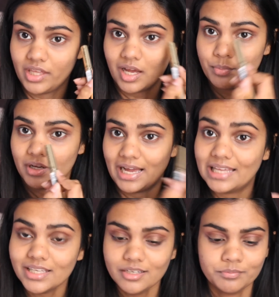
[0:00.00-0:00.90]
the upper
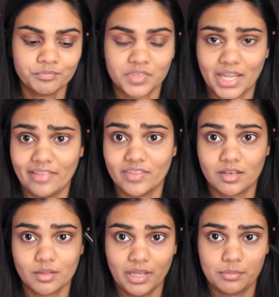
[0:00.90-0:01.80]
eyelid, and
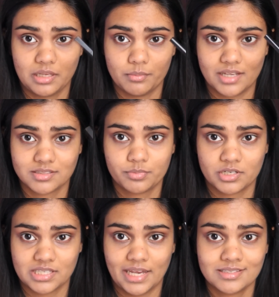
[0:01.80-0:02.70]
then the Maybelline Master
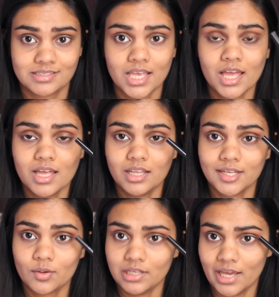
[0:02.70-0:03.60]
Precise
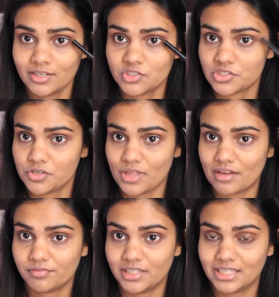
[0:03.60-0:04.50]
liquid liner just to do
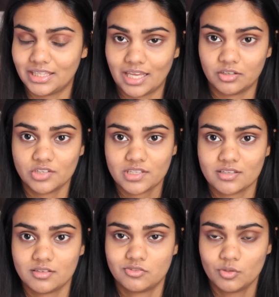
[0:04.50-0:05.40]
that flick at the end, because
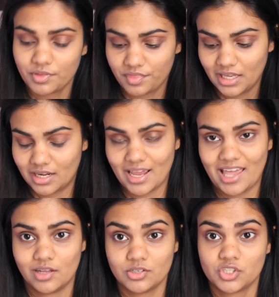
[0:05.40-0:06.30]
this is super thin
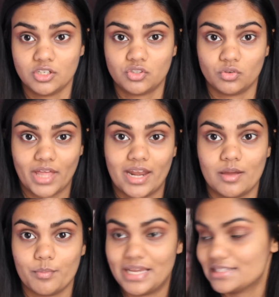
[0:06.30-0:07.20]
and it should do that
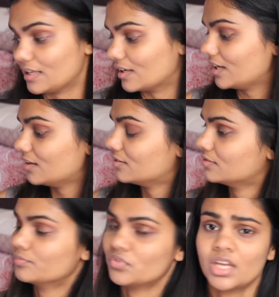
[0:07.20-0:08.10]
amazingly.
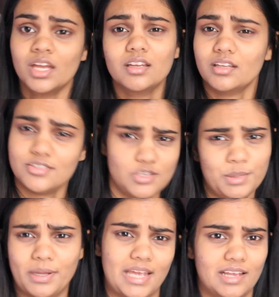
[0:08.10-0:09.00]

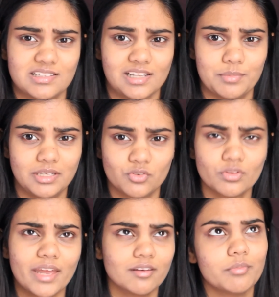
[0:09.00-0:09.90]
Assuming my hands let me do that